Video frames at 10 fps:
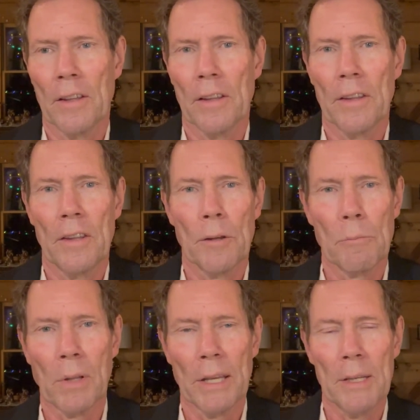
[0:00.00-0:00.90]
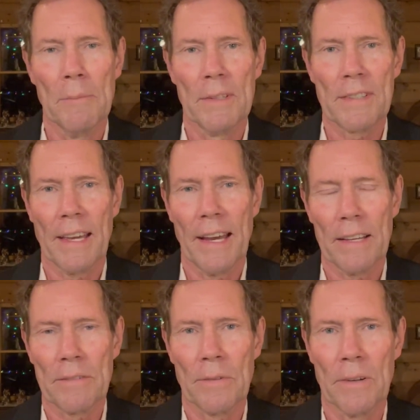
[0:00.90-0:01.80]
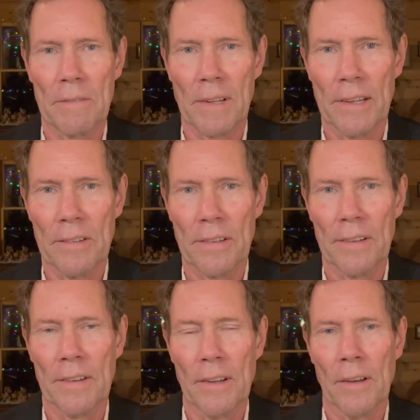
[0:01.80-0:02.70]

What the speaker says: The blame is cast for inflation